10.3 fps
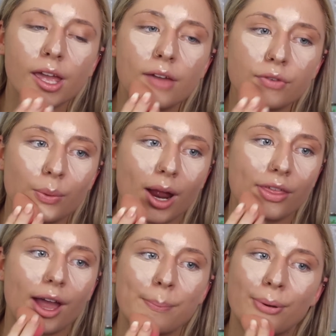everywhere
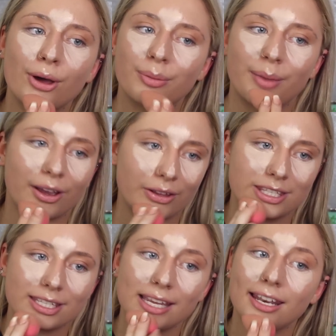that I put my
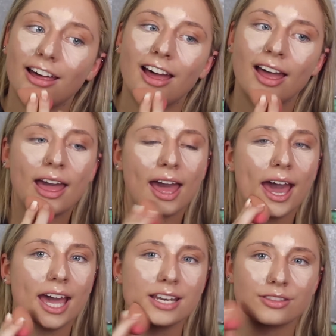concealer,
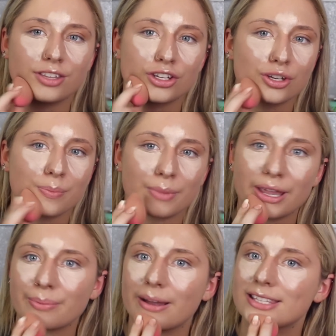and this should
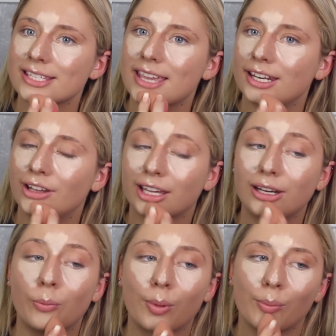make my skin look a
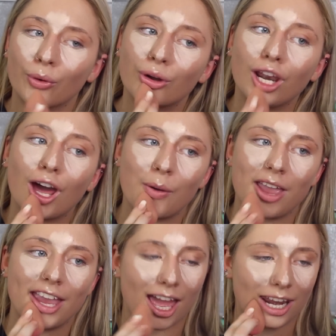little bit more
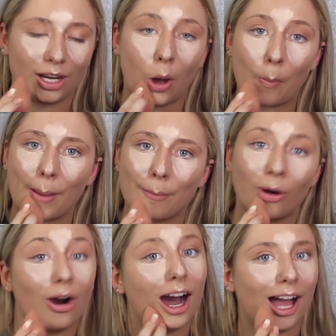glowy and a little bit
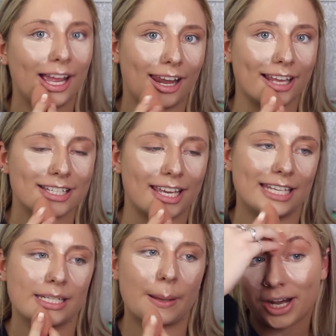more
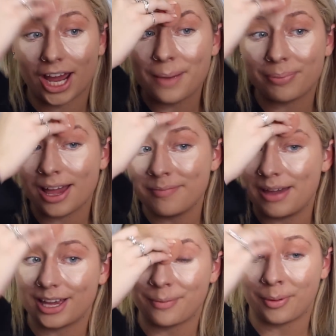highlighted. When I apply
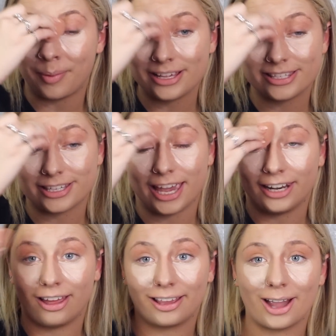makeup on my
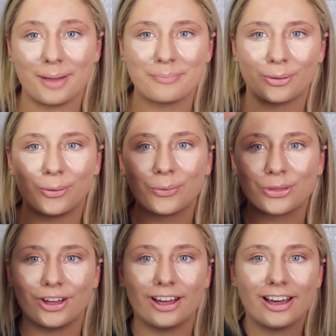skin, like I pull
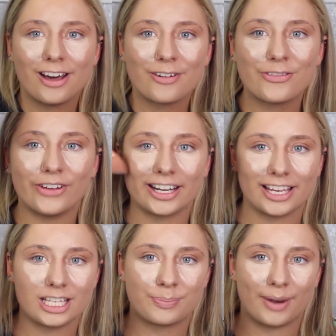the
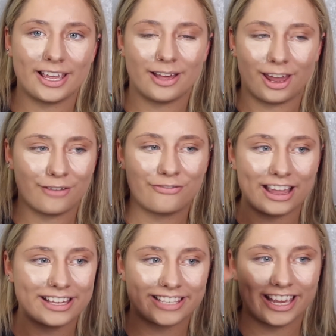funniest
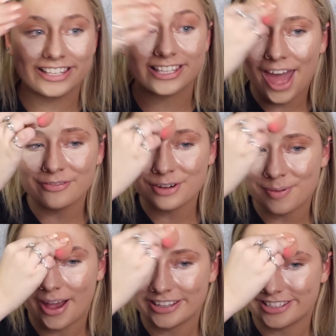faces. Every
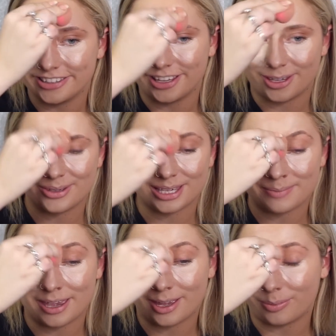person that uses
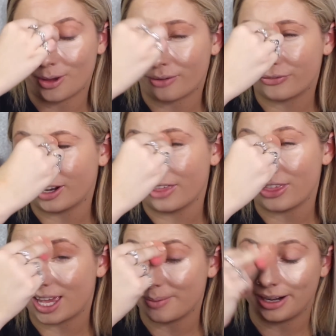makeup though, I feel like
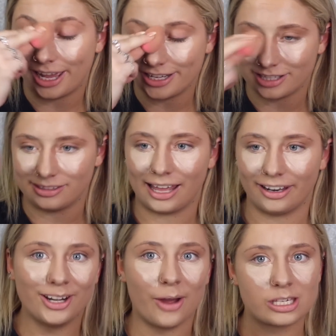they can relate to that.
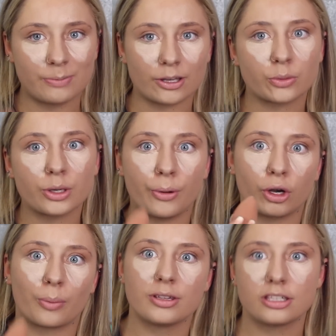You know, especially when you're
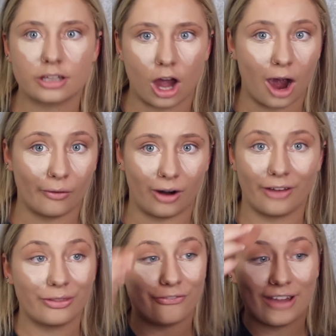putting on
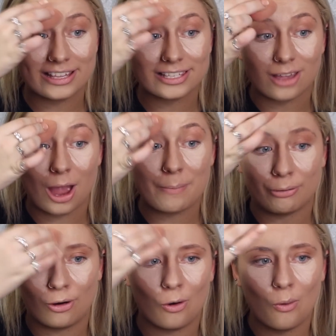mascara, the faces that I
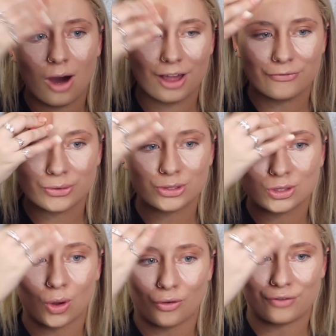pull, I feel
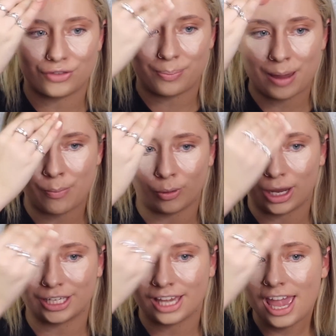sorry for the people,
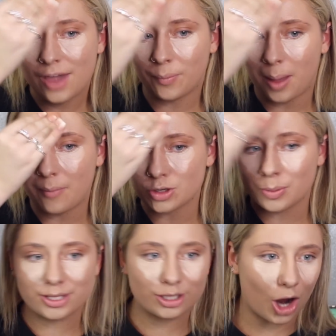like if I'm ever
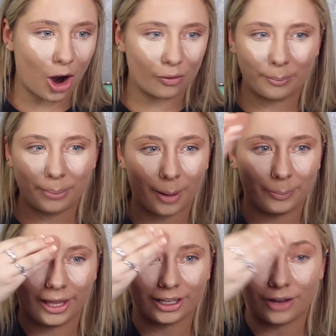doing mascara in
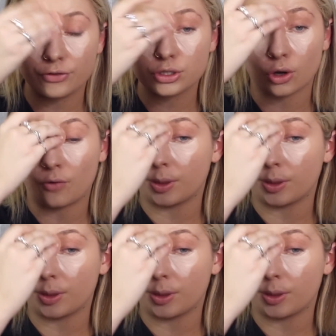public, I feel sorry